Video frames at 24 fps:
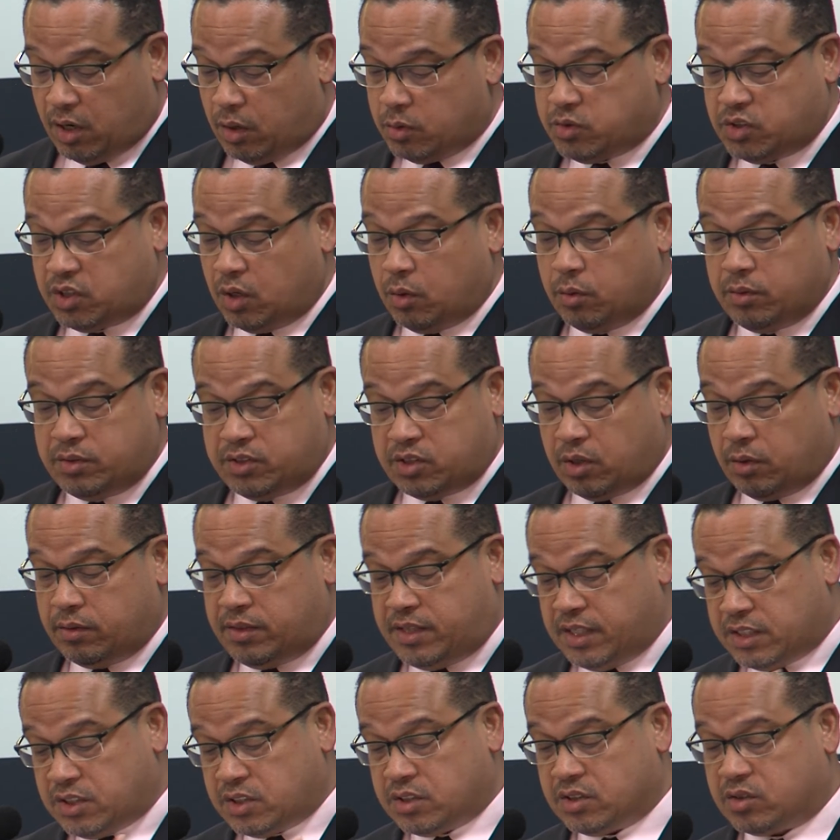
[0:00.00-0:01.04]
So
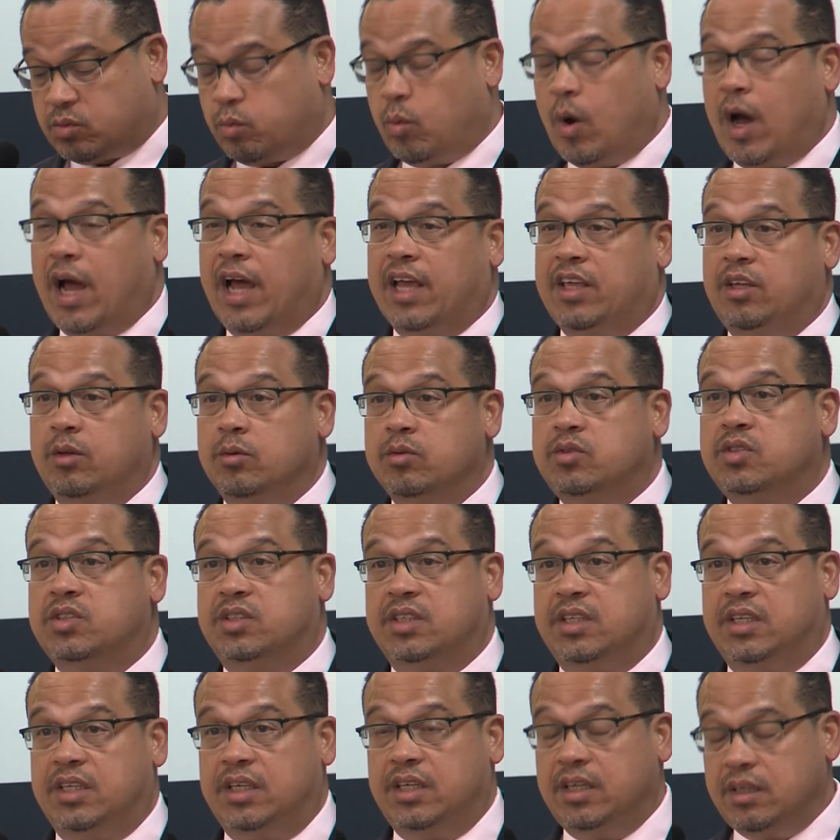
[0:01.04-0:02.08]
this is why you
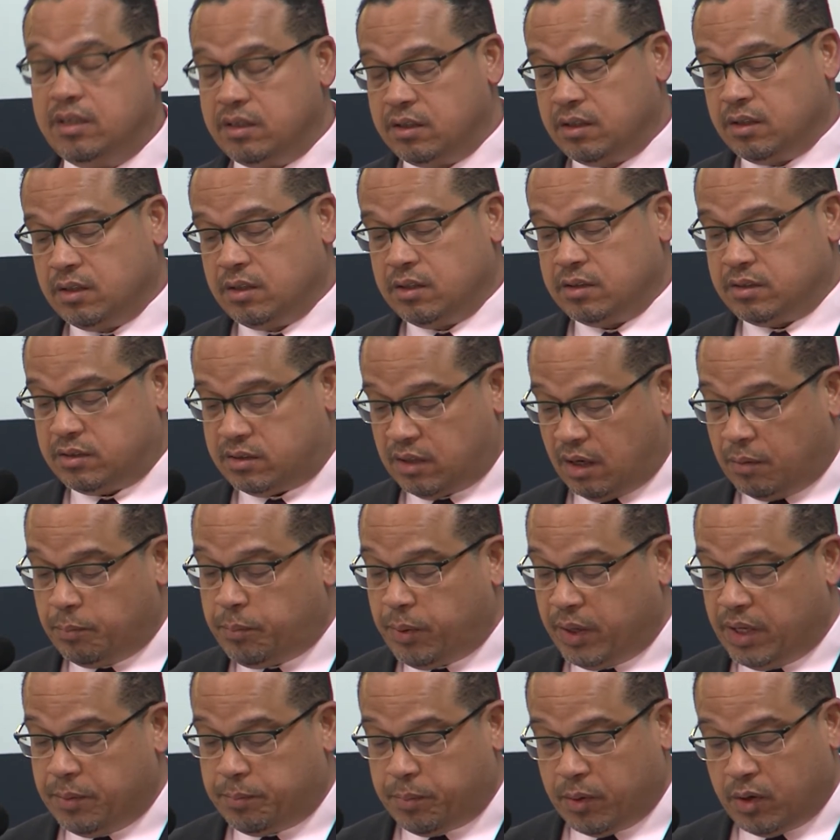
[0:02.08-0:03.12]
see some
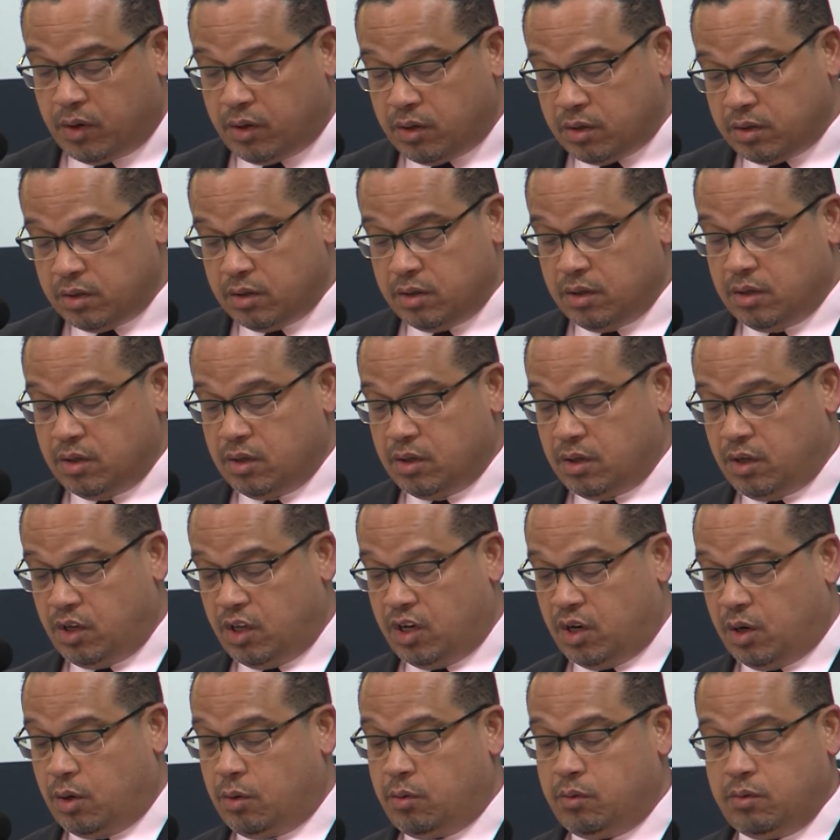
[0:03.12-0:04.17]
people,
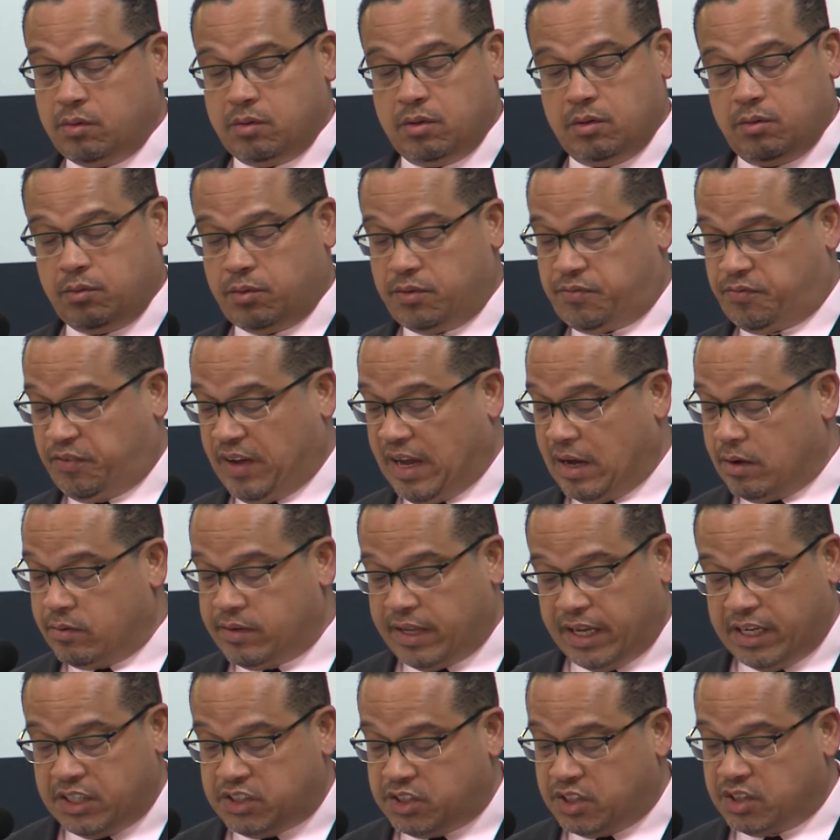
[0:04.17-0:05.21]
with
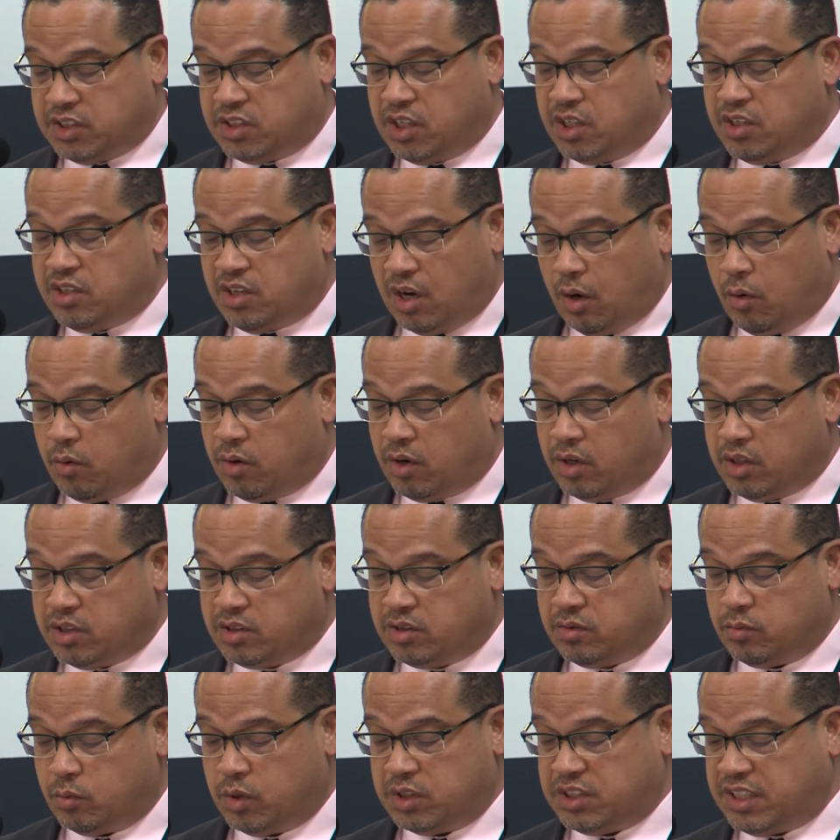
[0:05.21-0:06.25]
foundations and
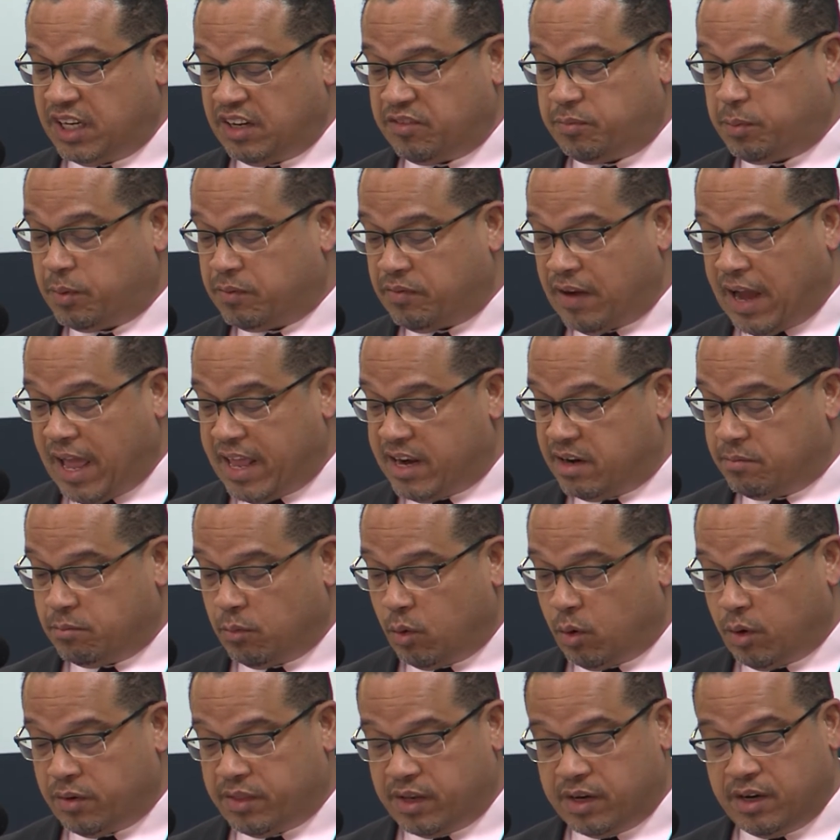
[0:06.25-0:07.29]
donors, which have provided
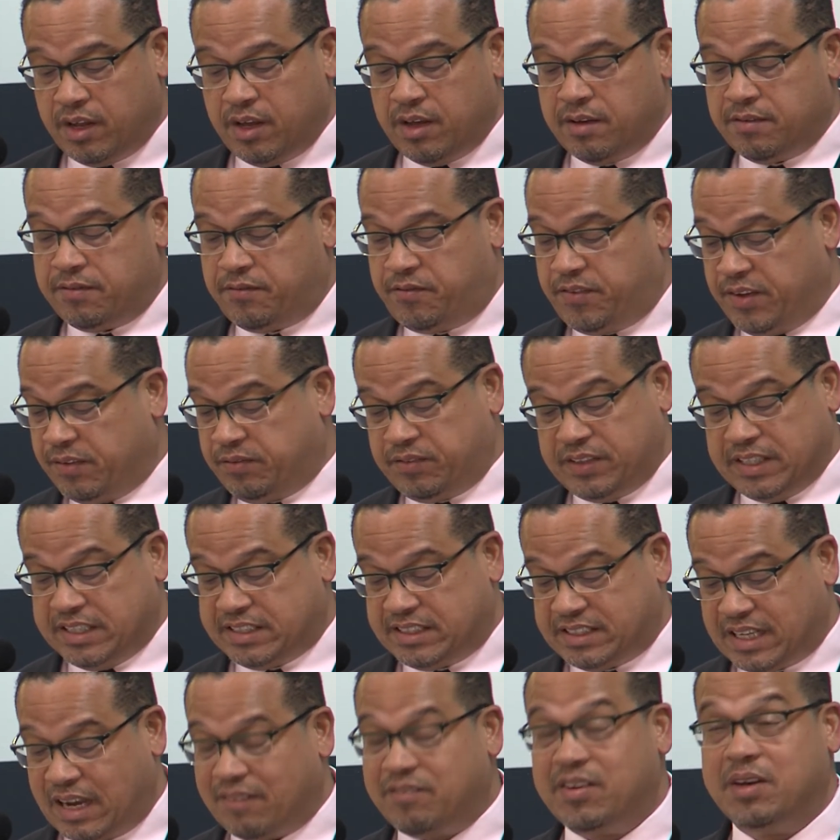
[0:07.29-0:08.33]
more than
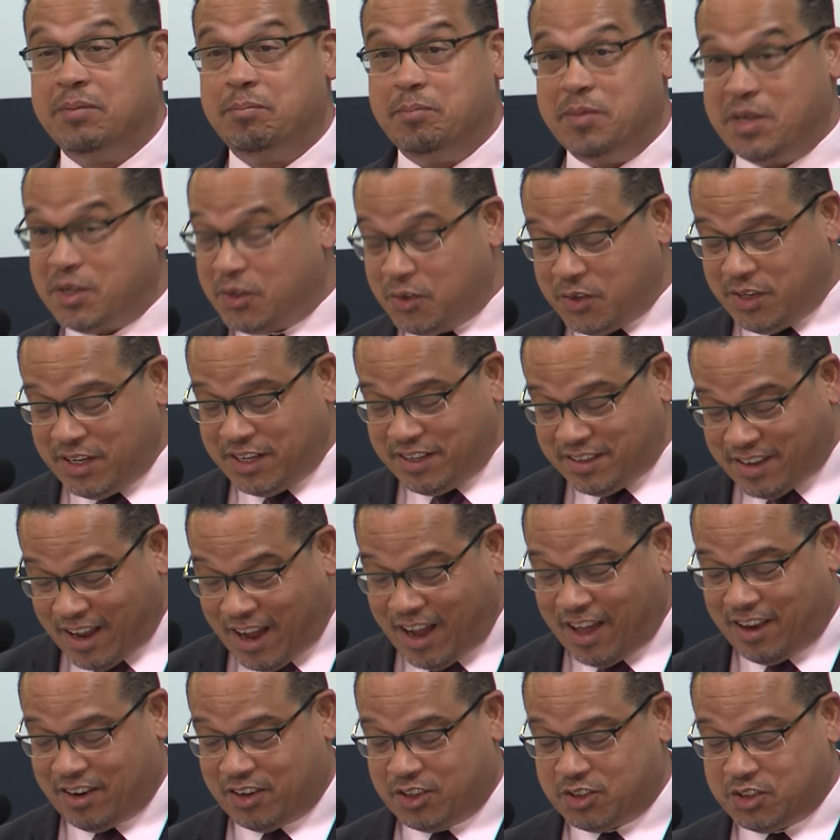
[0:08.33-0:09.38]
$57 million
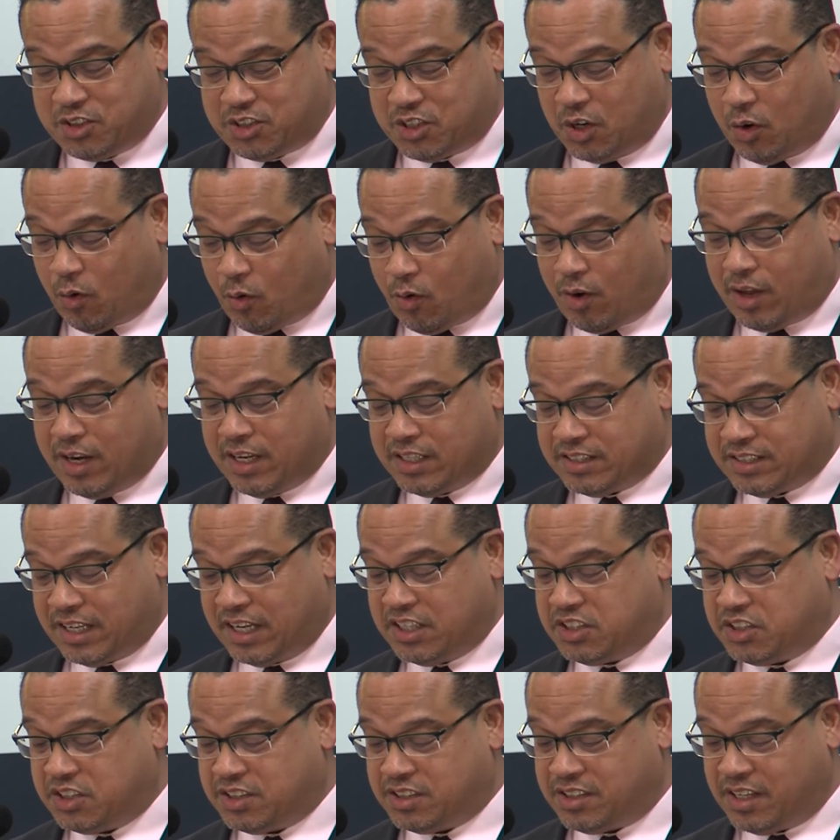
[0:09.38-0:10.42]
to
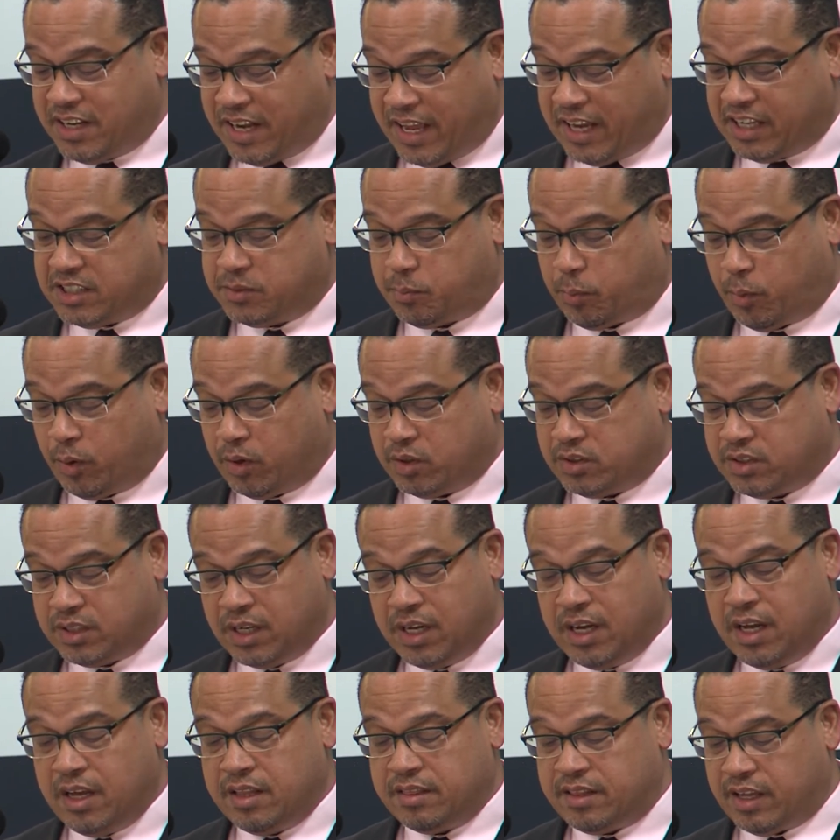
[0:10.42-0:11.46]
organizations and experts
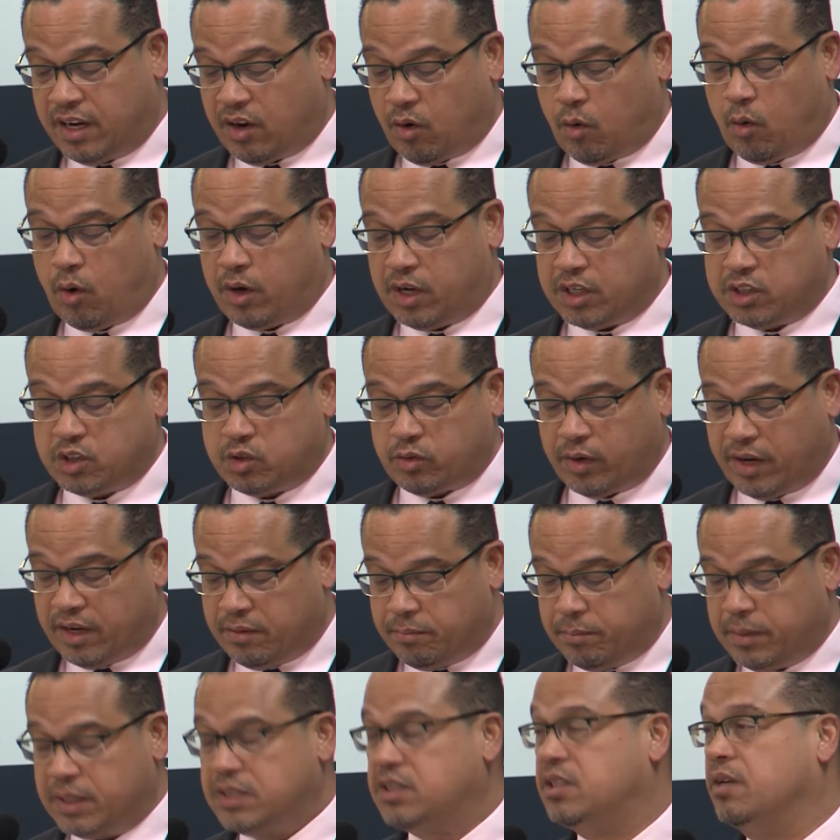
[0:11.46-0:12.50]
that
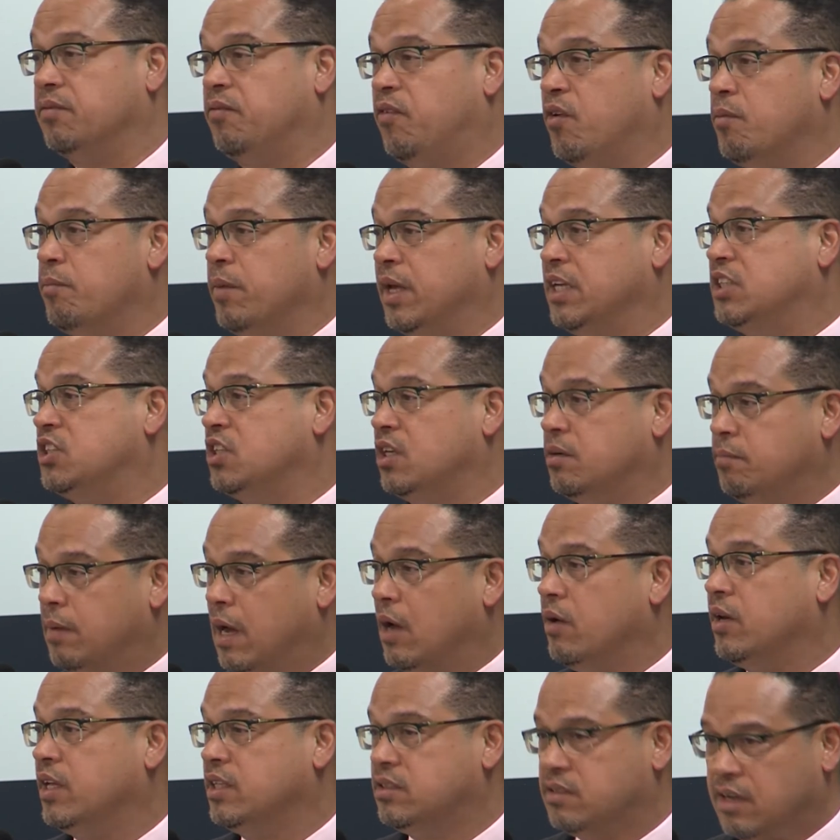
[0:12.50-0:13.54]
orchestrate misinformation
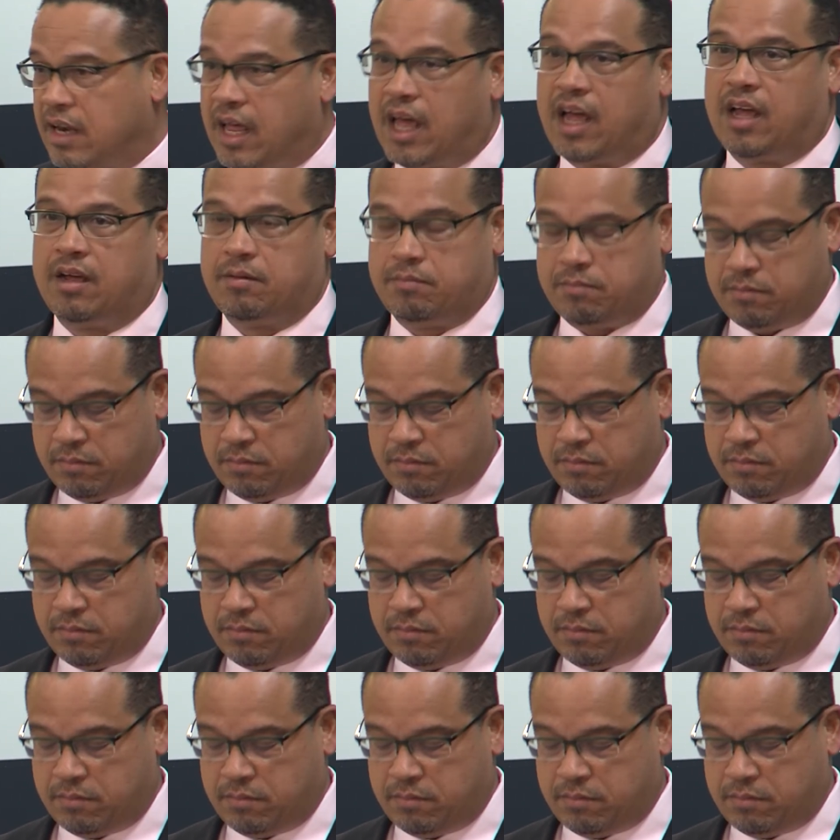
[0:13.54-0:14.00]
about Islam.